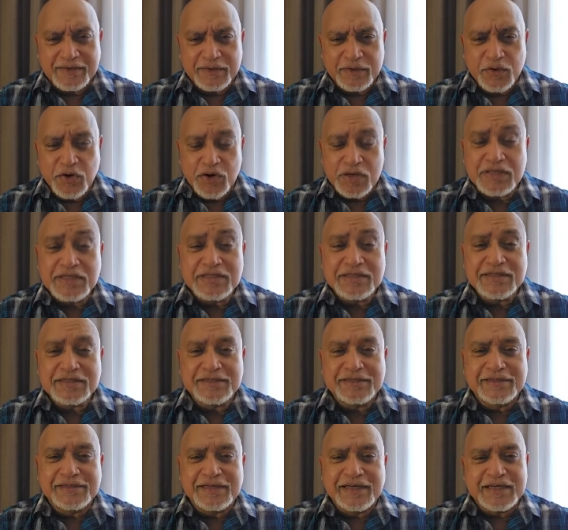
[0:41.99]
gods,
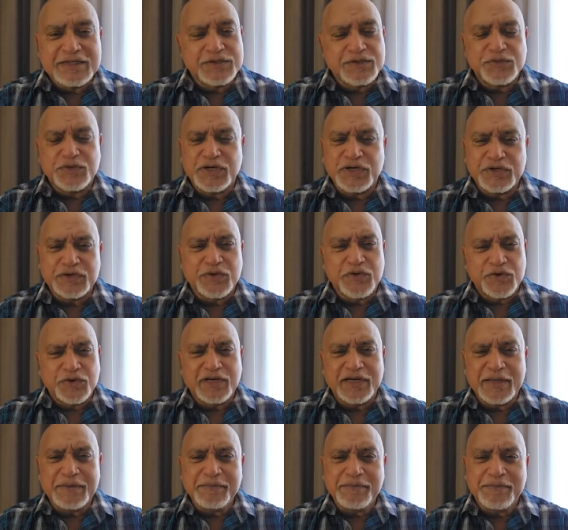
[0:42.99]
as we want to
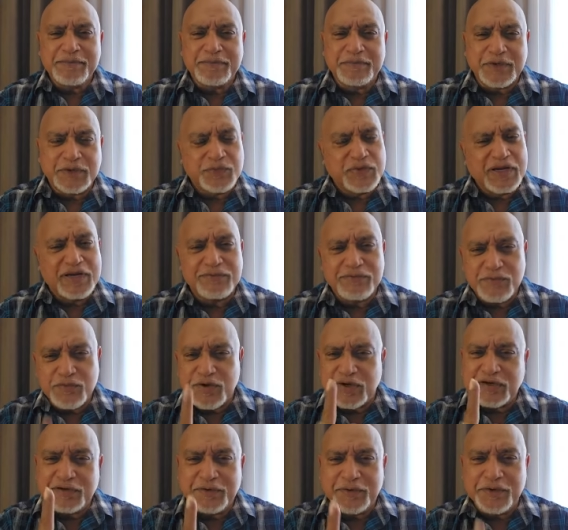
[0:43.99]
call them, what we have
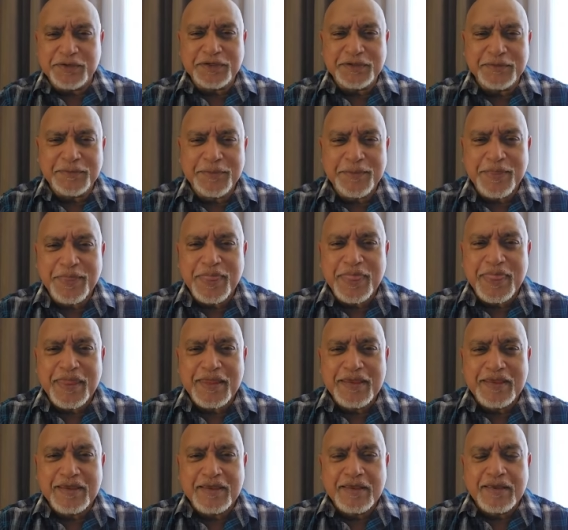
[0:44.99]
one God,
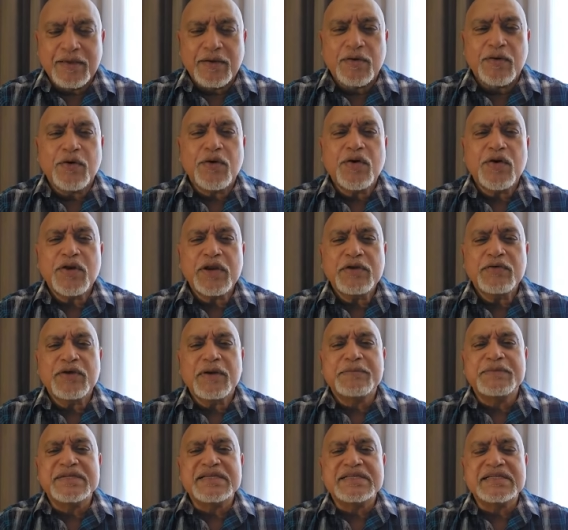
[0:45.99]
all the
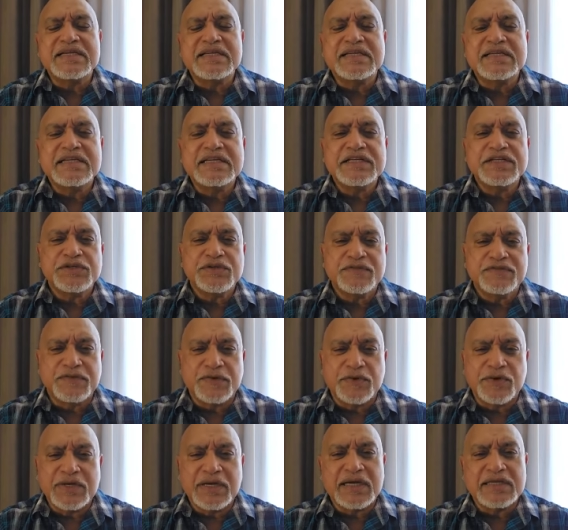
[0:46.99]
representation of
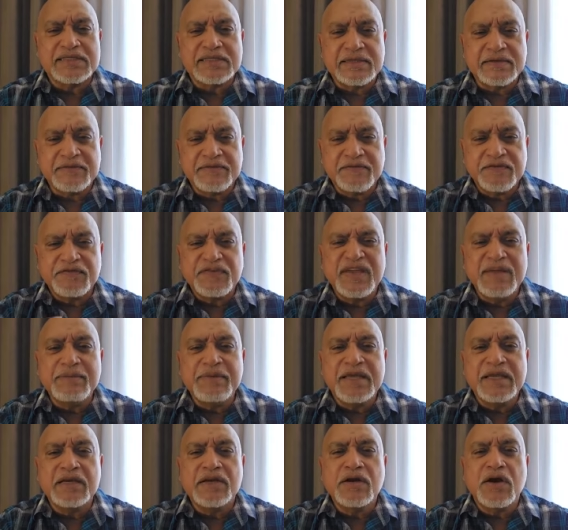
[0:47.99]
God has a
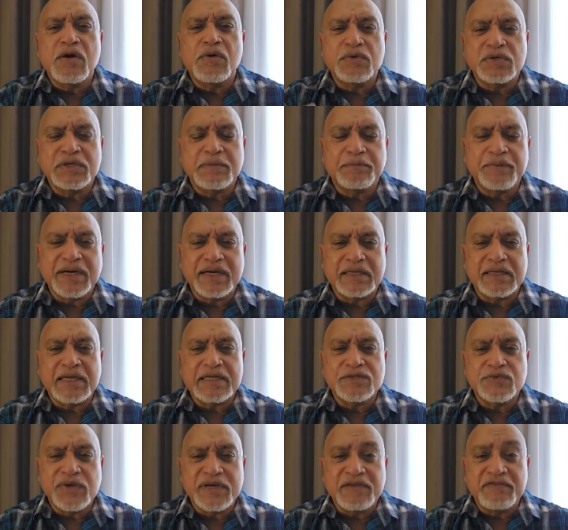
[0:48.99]
female counterpart.
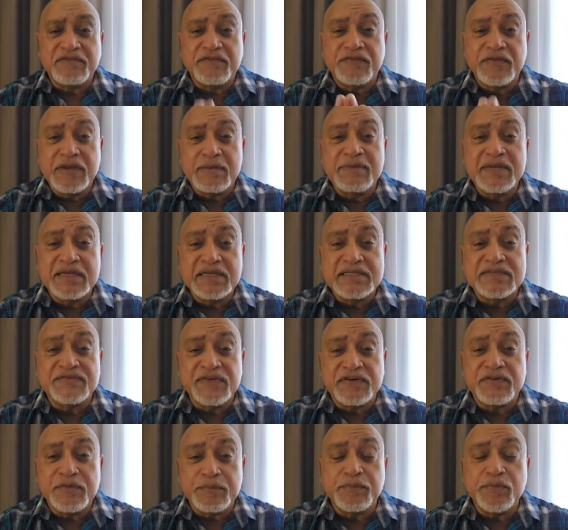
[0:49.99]
That's why the female is
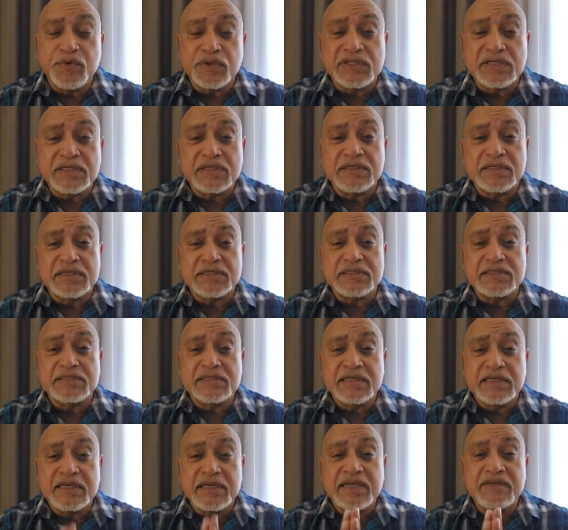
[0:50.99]
very important to us.
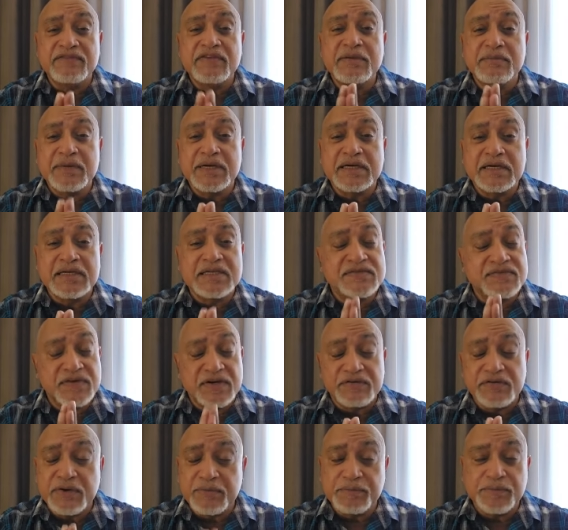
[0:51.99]
Devi Ma is
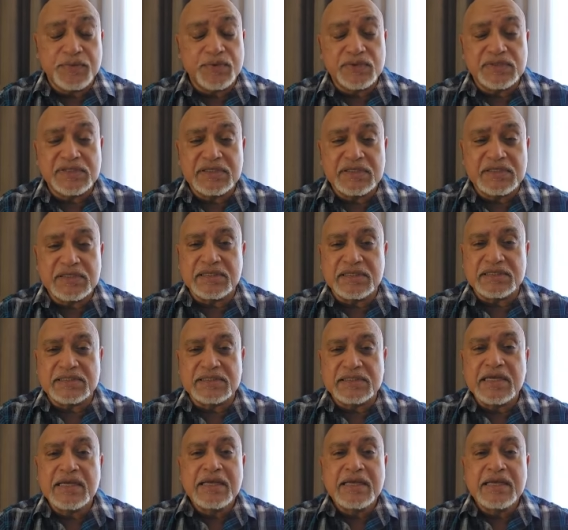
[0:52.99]
very important to us.